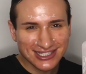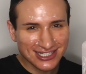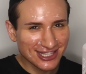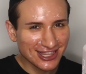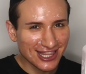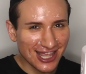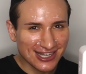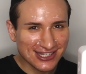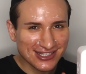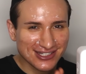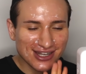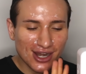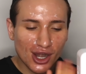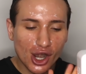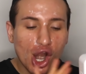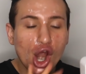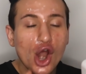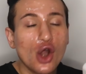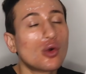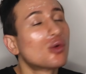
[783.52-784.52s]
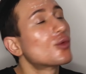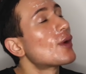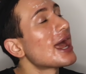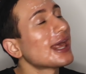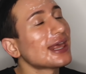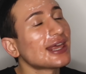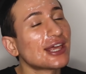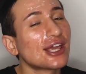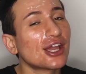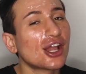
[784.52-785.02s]
cleanser
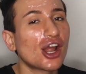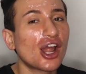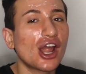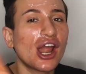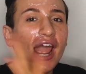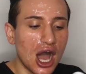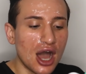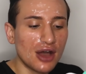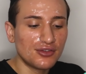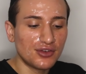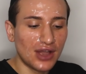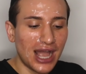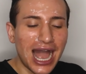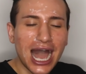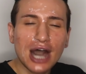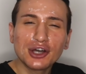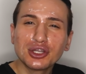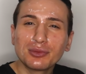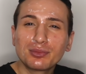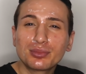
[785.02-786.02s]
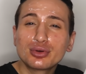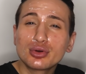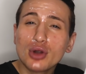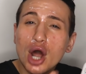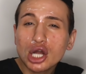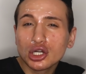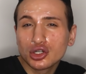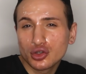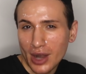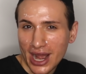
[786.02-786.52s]
right here of how the
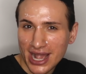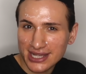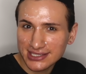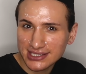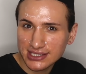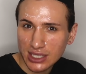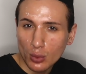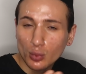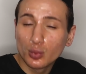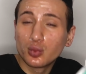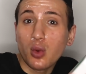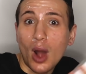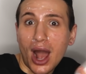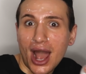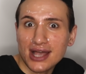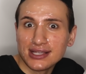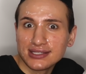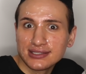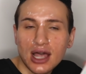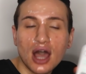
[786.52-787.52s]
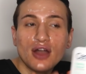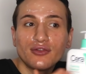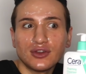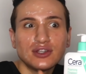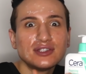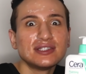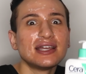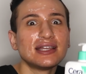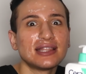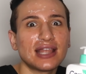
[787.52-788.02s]
progress was of using